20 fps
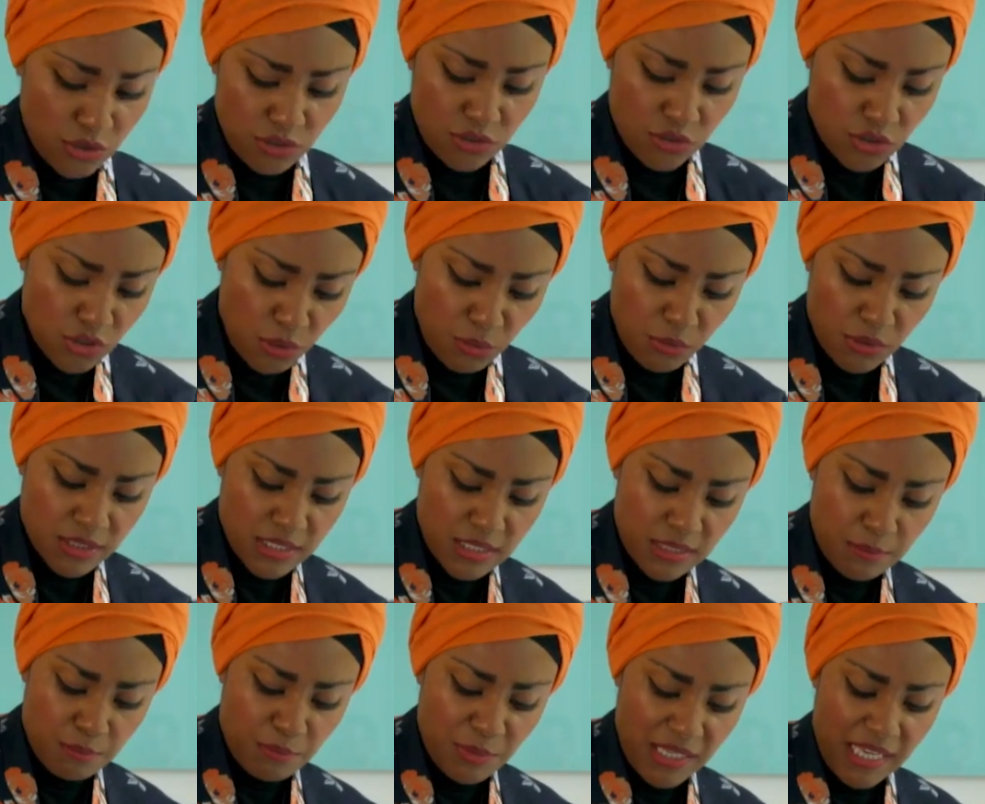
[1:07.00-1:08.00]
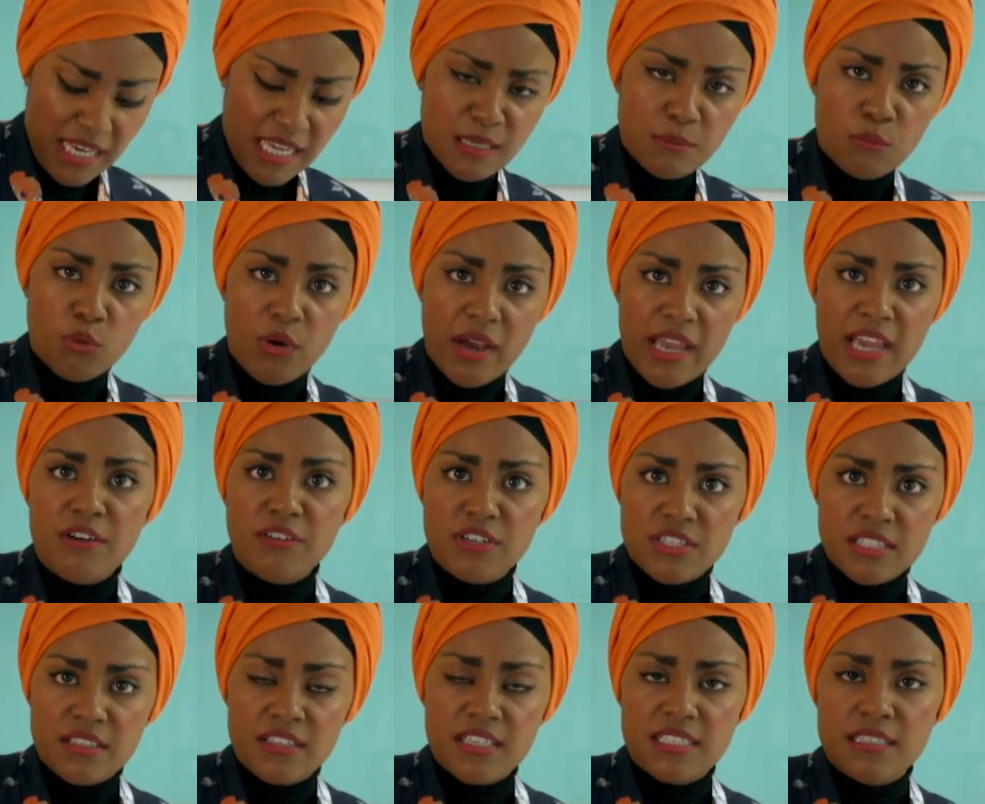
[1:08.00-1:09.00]
You don't want to be any more air
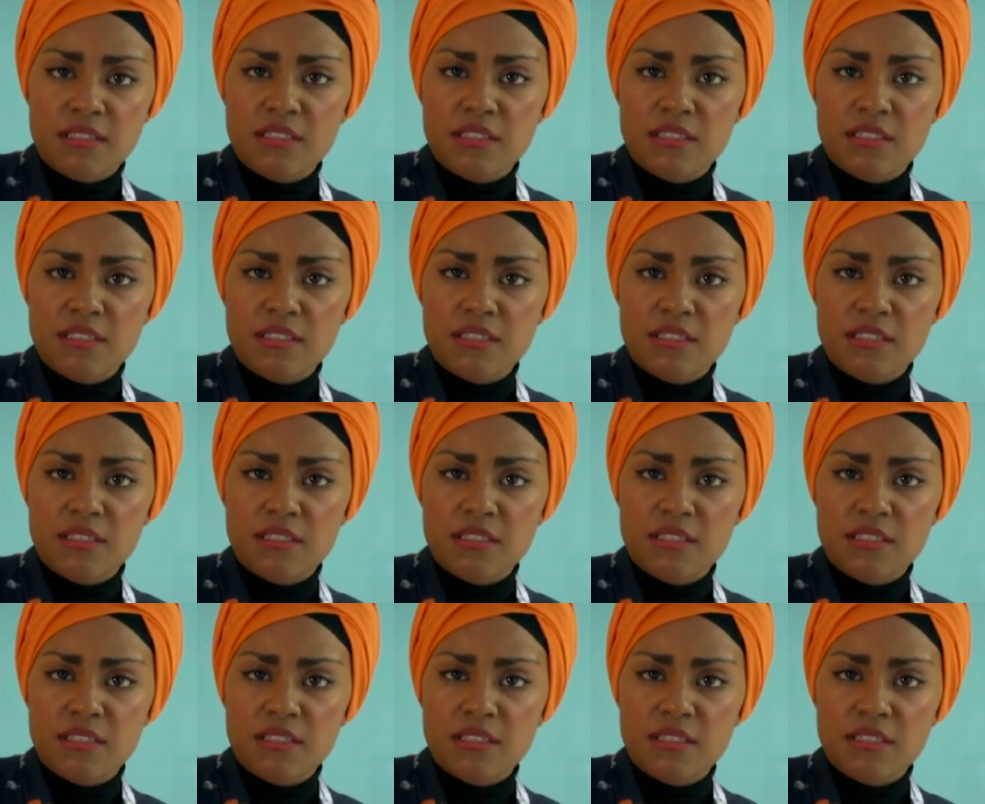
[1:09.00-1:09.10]
into this,